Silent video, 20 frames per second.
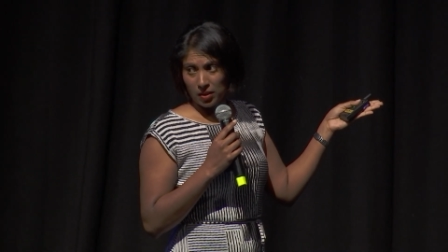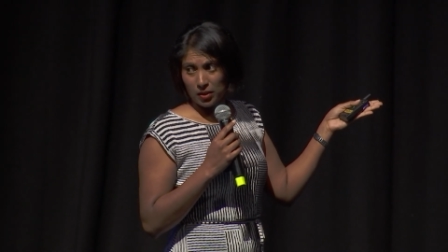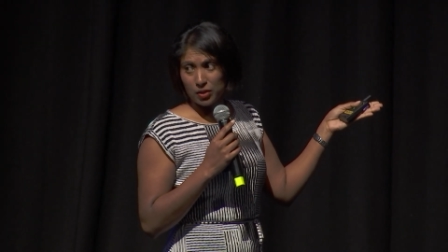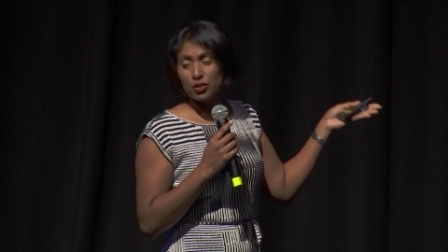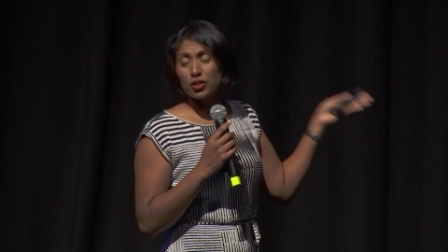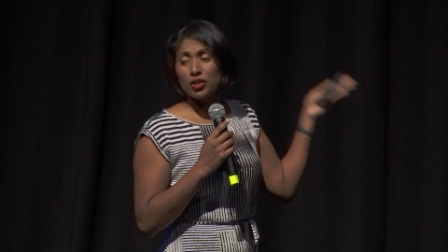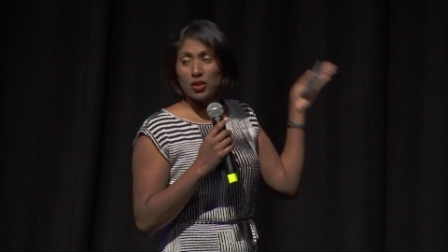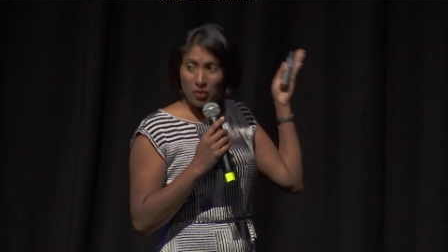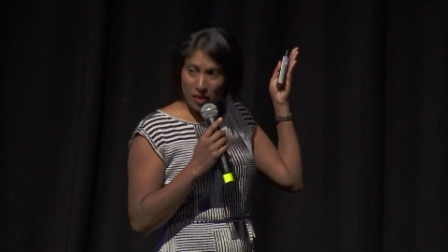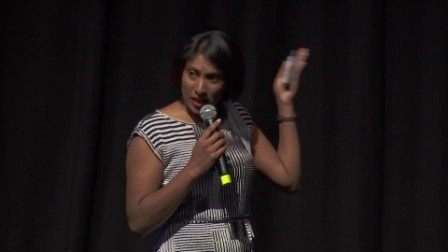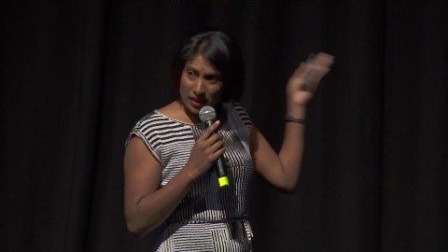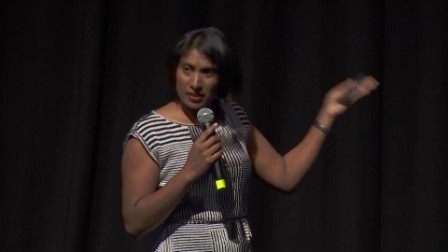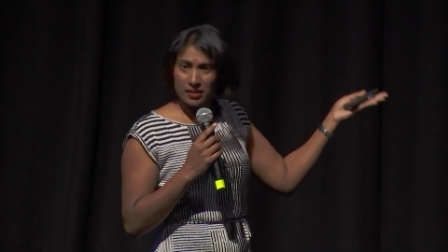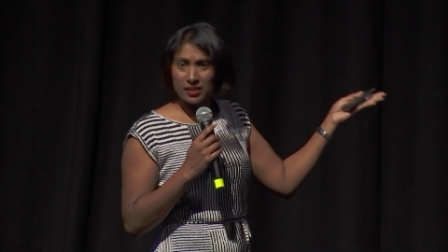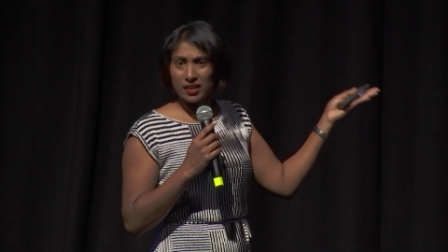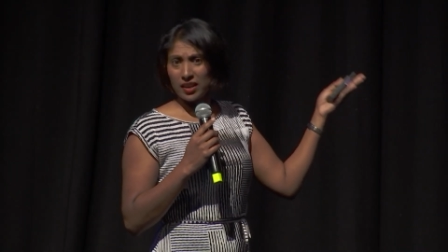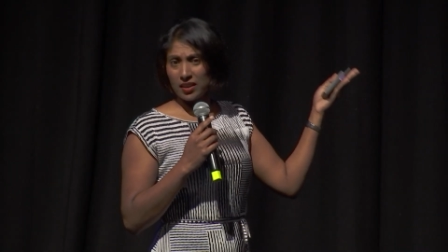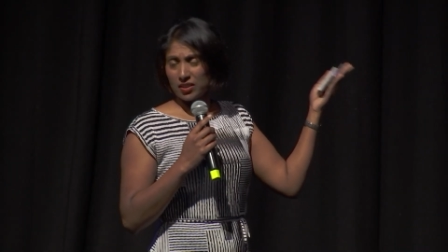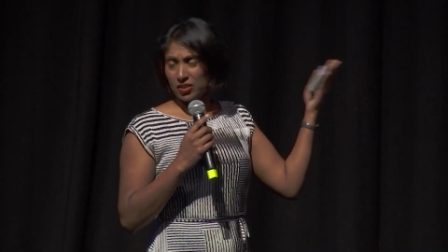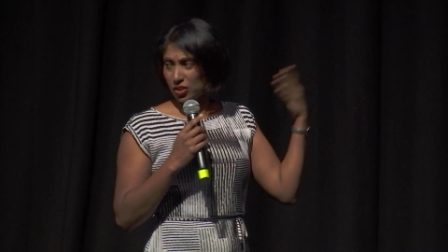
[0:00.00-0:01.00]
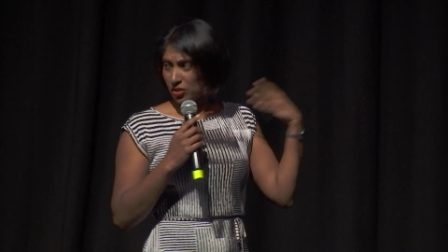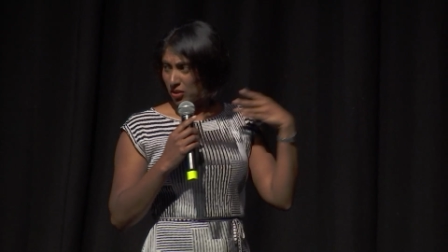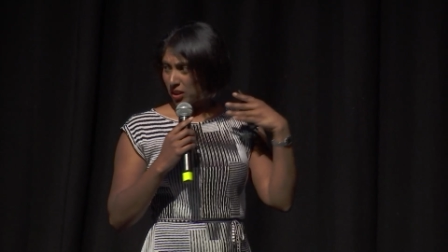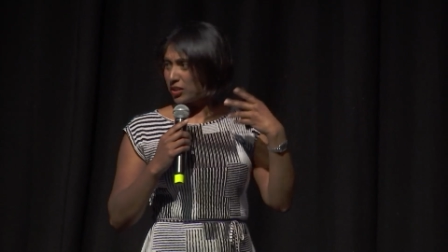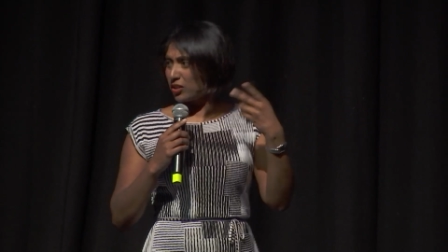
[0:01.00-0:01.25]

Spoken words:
So I said, are